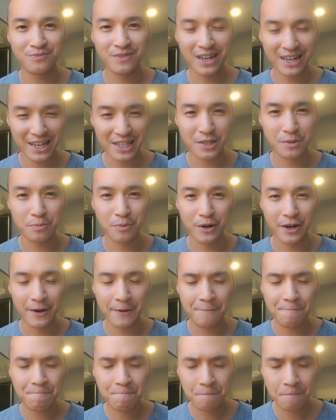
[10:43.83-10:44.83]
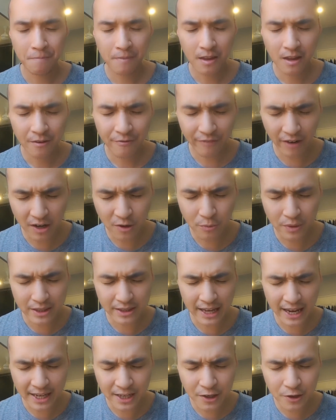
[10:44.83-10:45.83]
Let's pray. Father, we
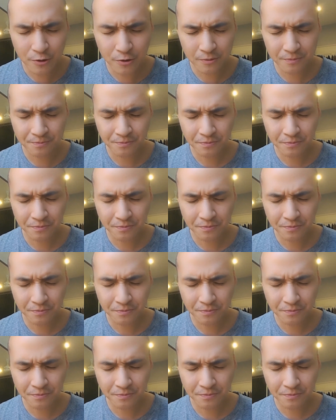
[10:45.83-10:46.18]
thank you